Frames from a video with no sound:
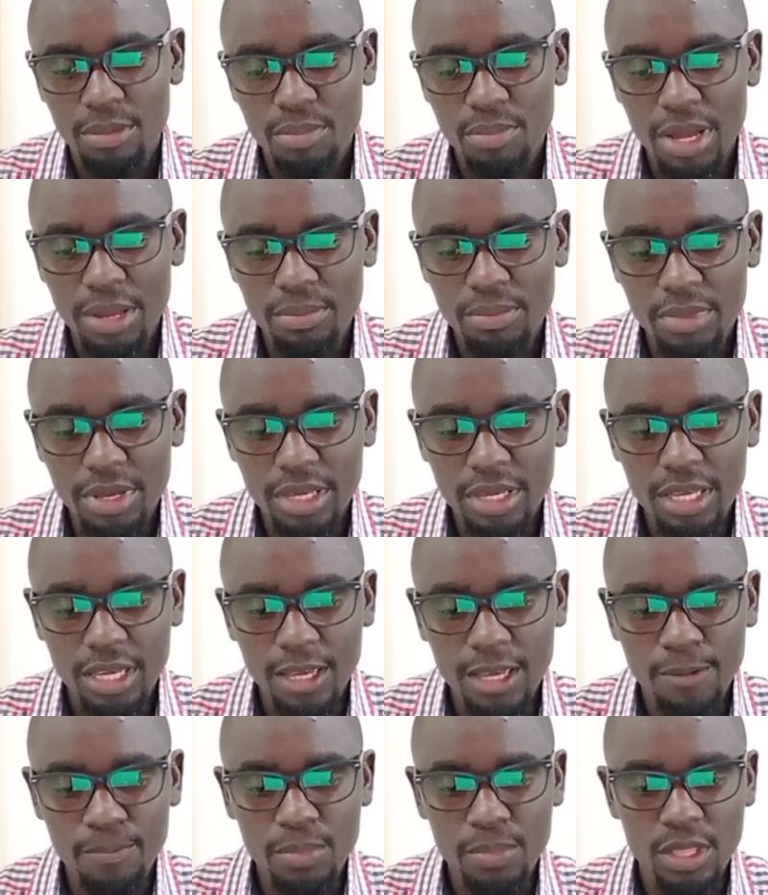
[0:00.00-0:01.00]
by
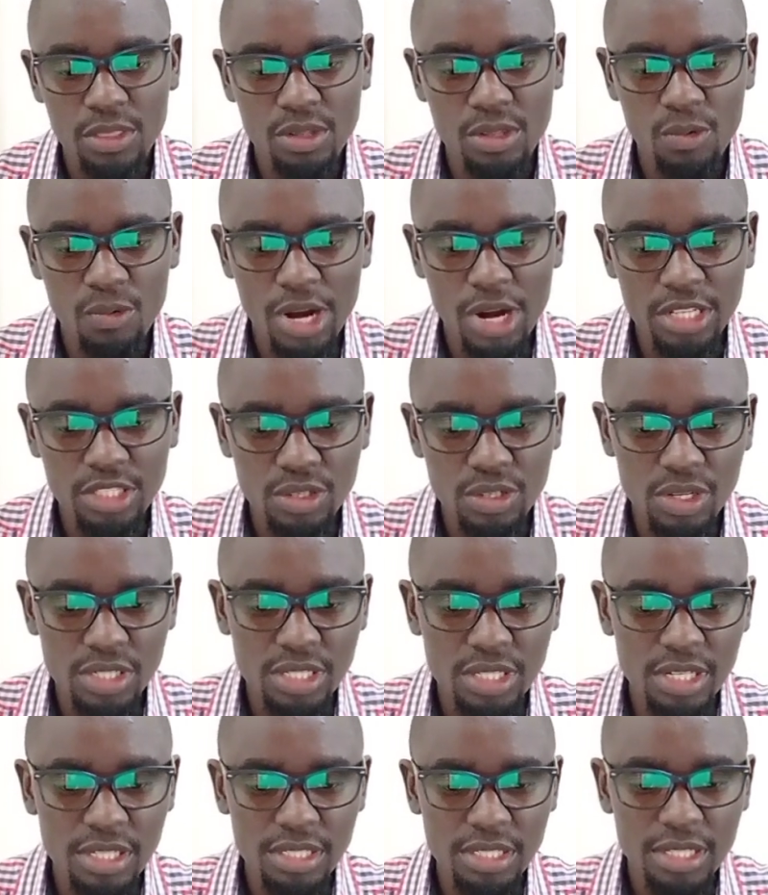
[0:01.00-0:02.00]
making the right
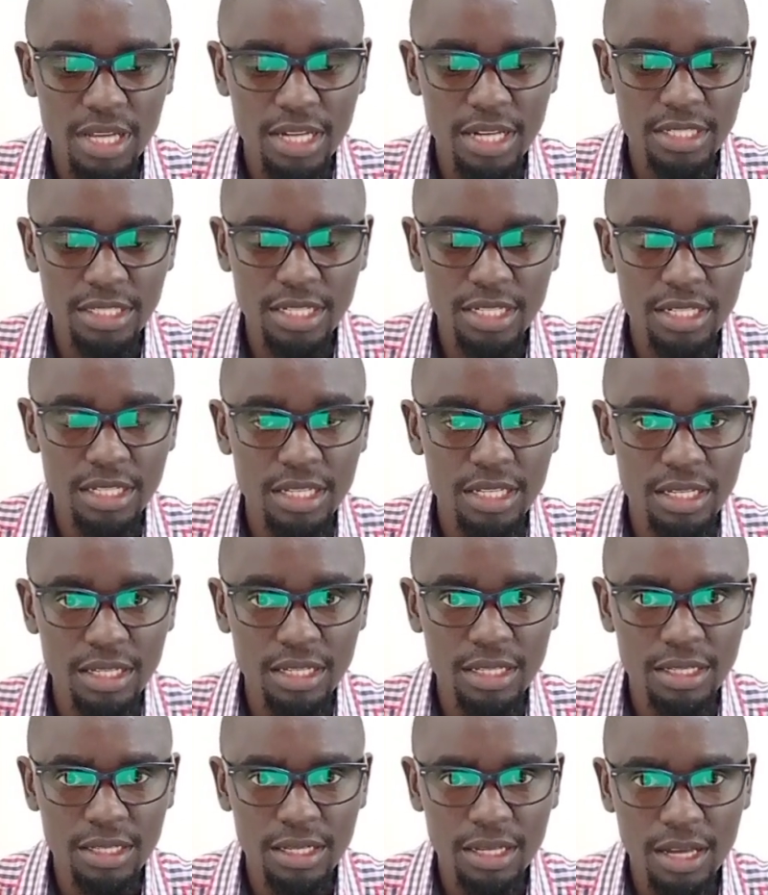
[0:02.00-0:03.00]
choices and
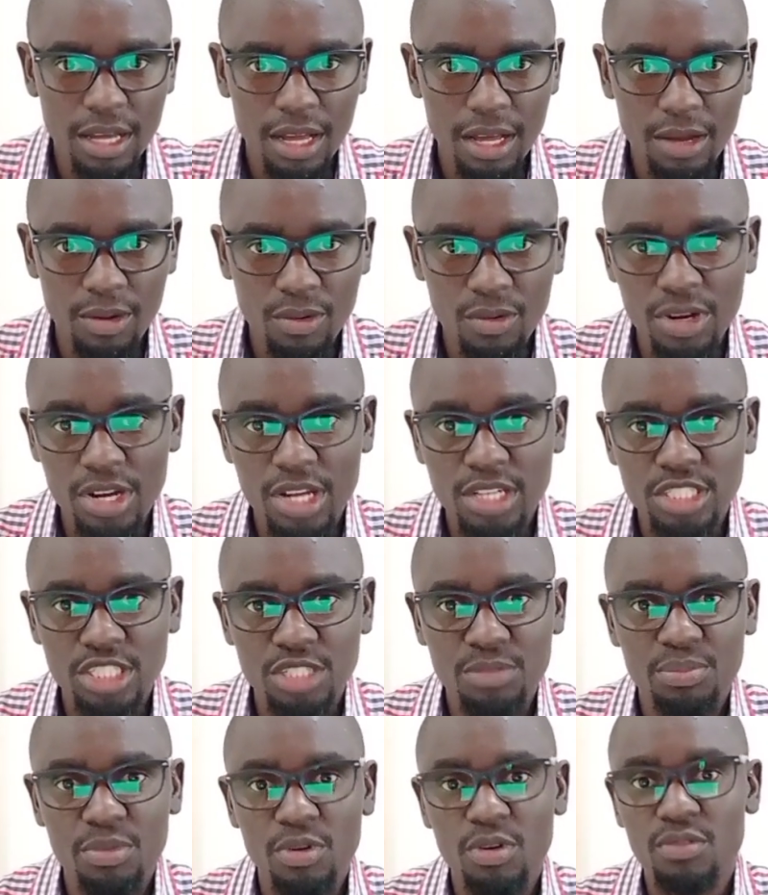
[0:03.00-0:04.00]
taking
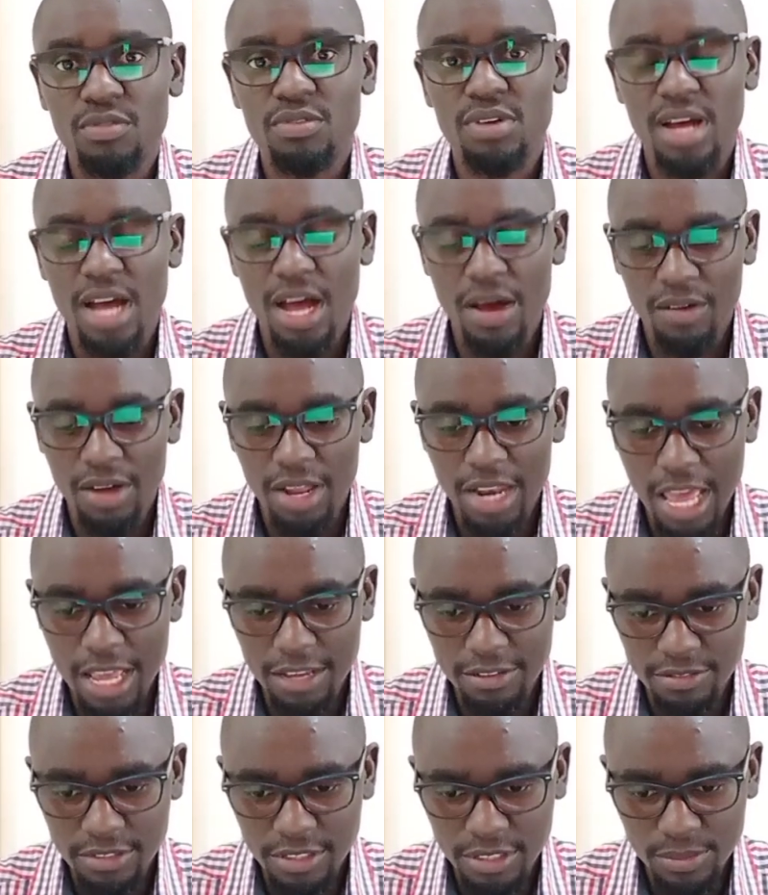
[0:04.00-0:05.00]
ownership over our
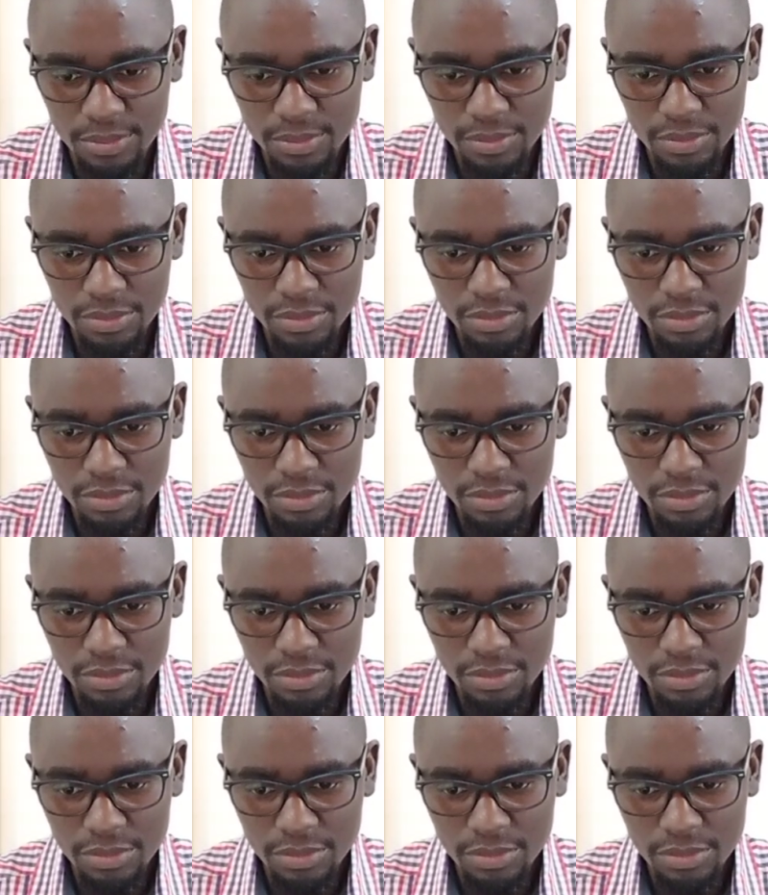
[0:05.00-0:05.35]
lives.